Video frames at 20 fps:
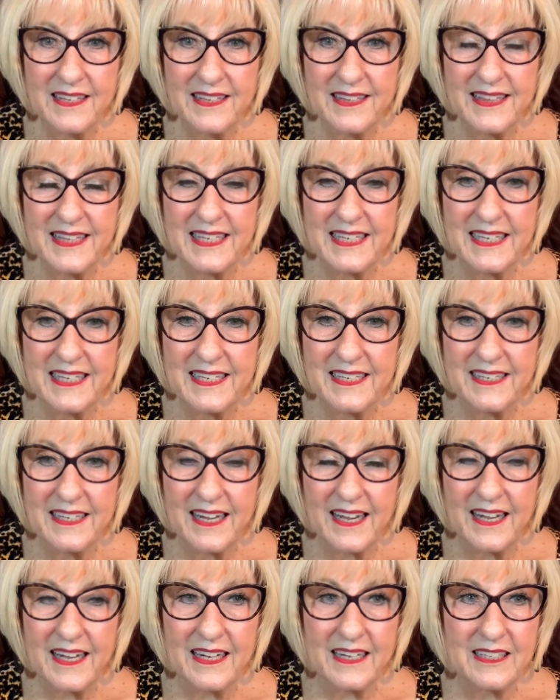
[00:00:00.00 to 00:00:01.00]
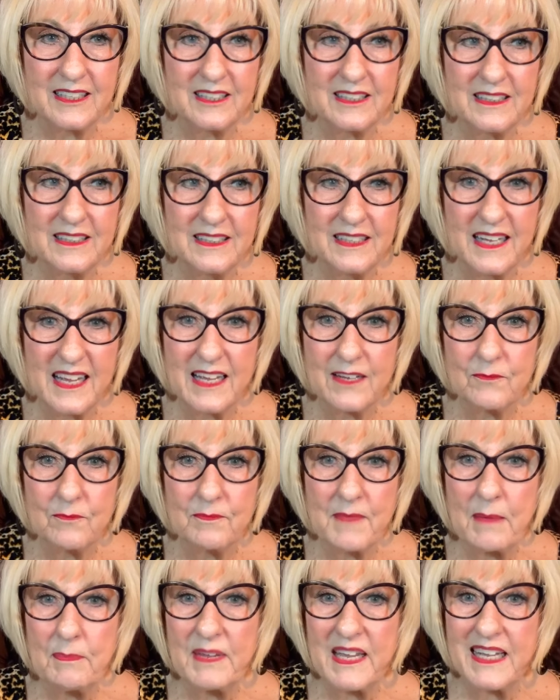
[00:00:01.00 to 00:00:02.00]

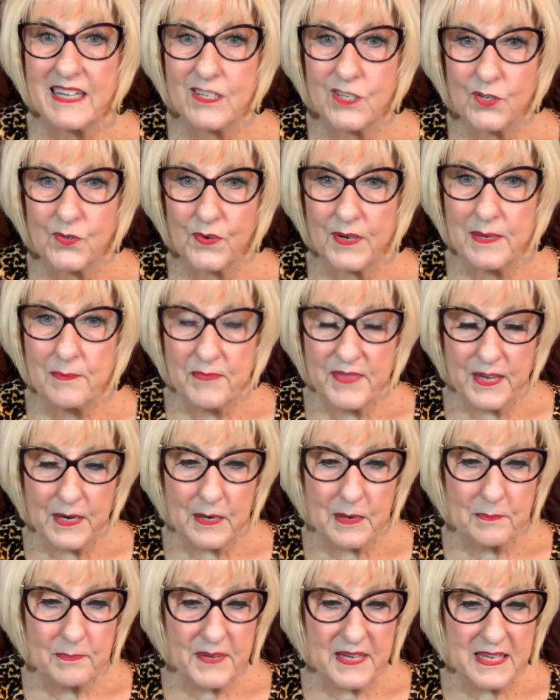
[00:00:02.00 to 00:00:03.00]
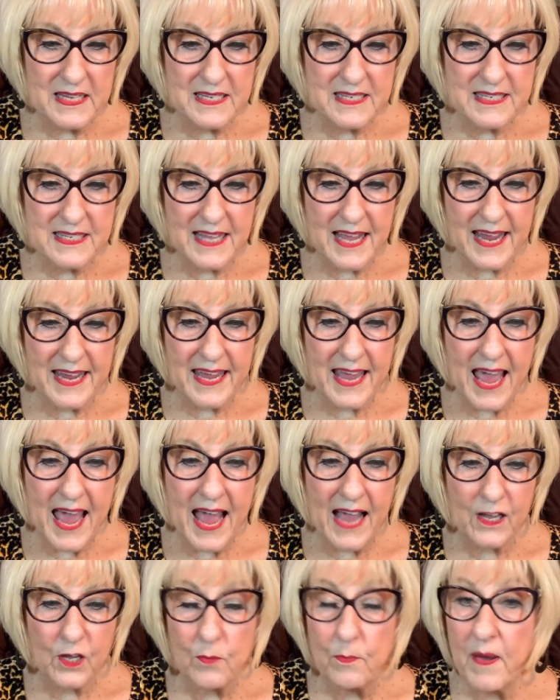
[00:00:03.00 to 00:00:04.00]
maybe extreme therapies like
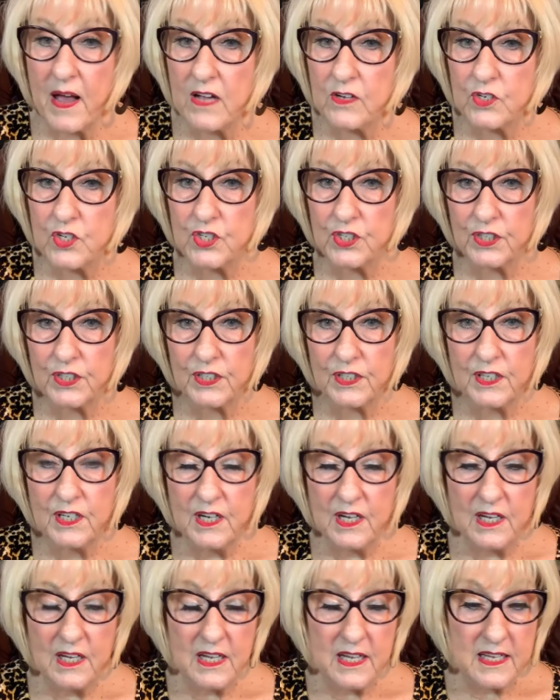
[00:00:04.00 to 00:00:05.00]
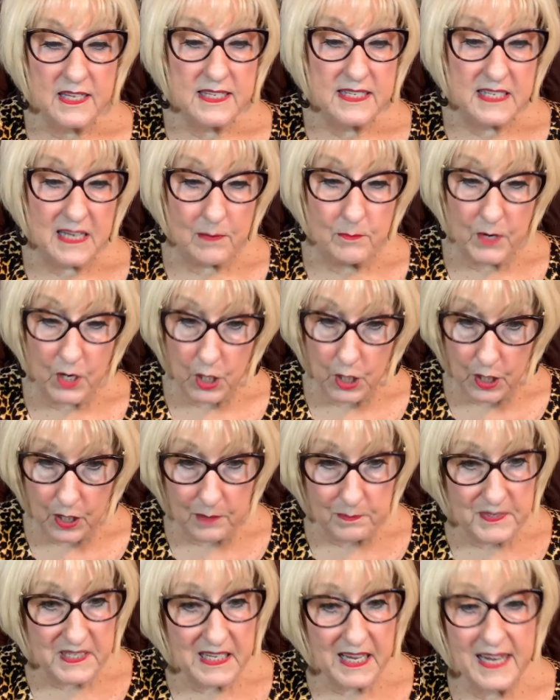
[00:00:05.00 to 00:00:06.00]
acupuncture. Some
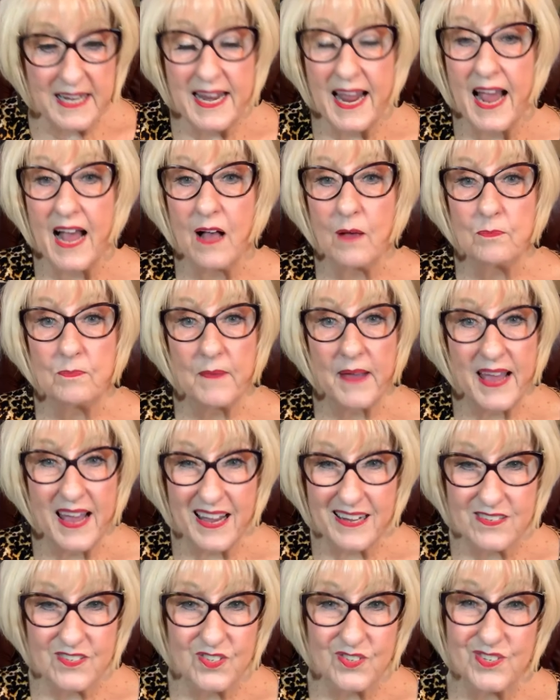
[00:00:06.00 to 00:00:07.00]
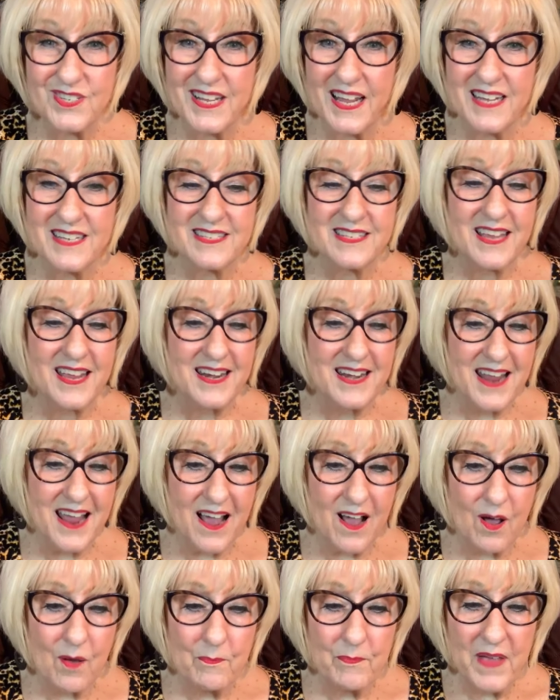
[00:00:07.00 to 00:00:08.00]
herbs can help. Exercise can
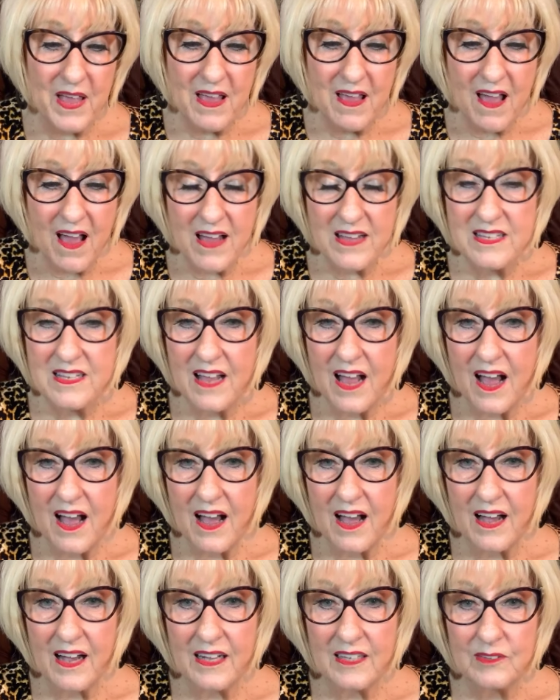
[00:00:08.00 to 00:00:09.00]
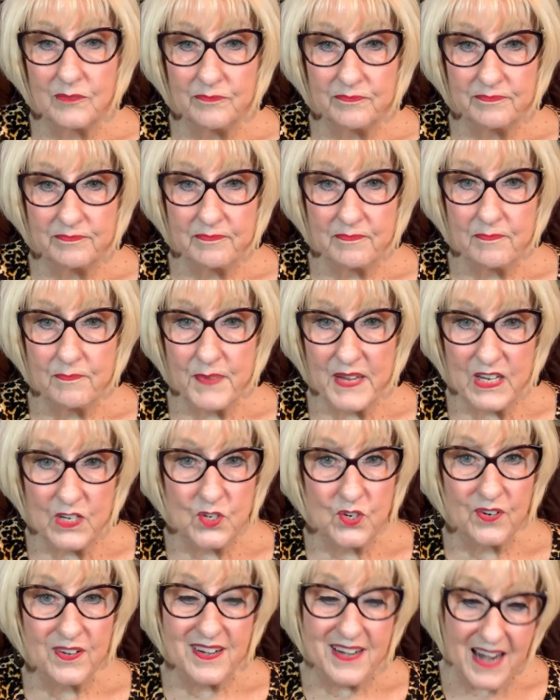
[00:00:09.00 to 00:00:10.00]
help. Being
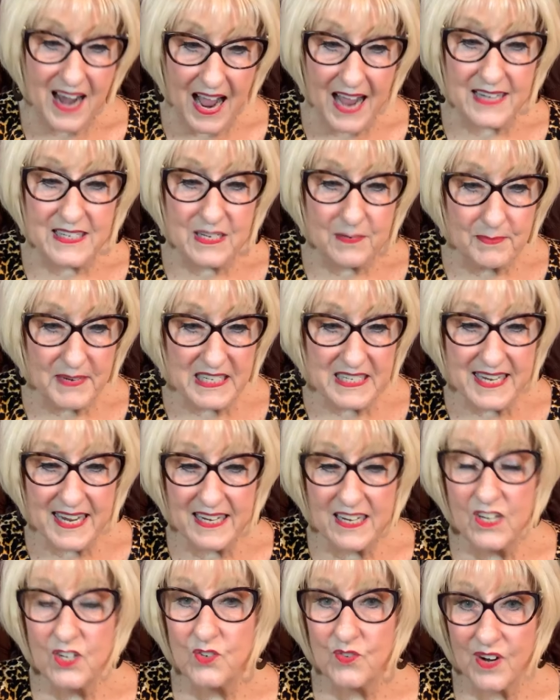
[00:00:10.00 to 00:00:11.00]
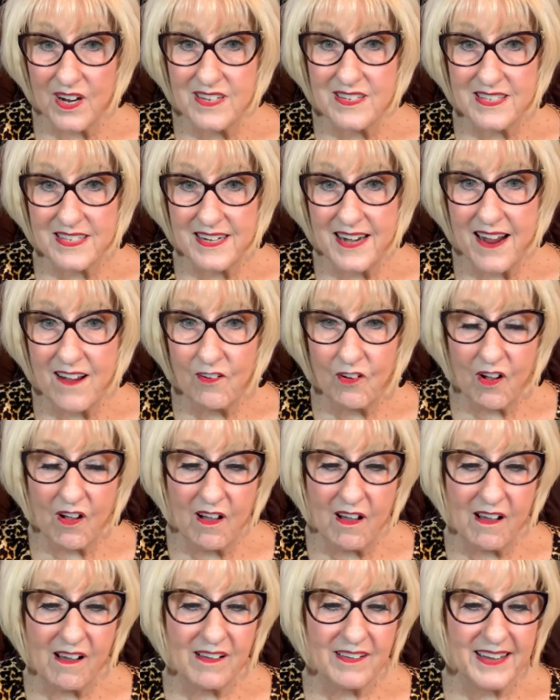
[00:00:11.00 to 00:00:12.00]
sure not to be taking drugs and
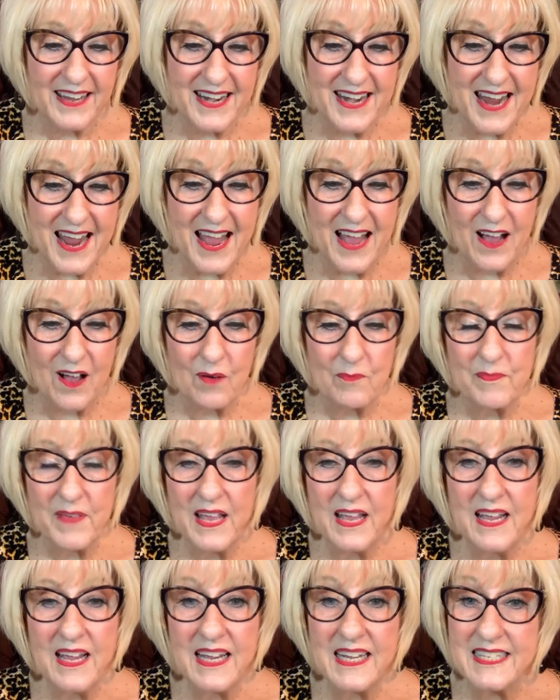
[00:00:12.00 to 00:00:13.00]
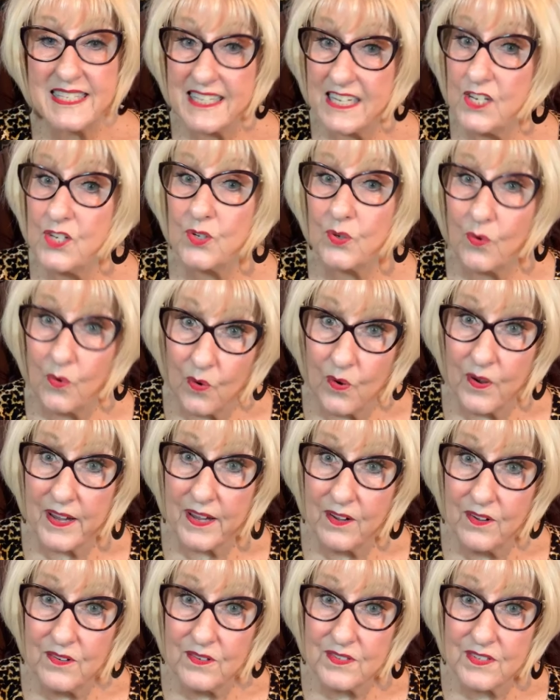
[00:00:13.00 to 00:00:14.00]
alcohol can help. Essential
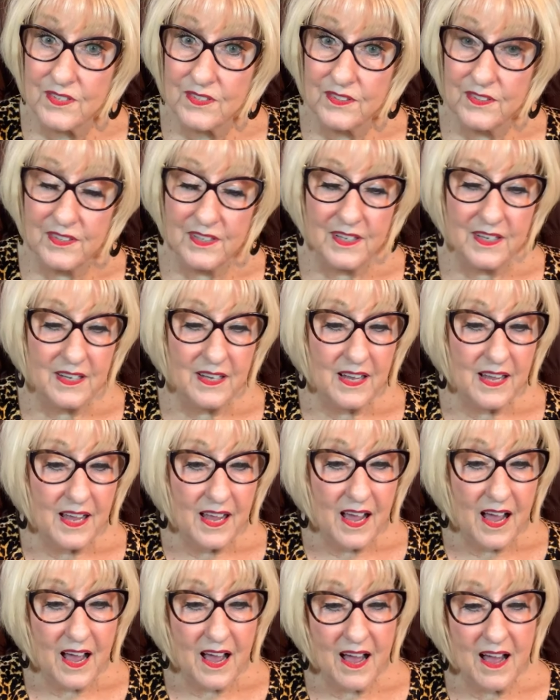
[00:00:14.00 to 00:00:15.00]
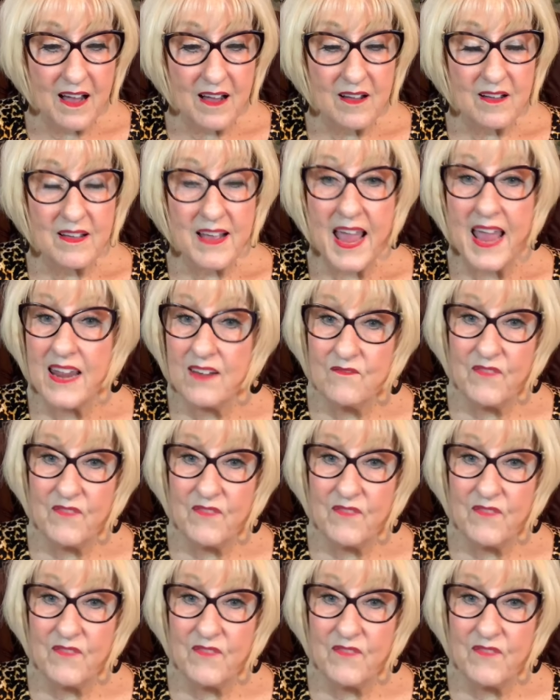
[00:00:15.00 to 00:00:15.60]
oils and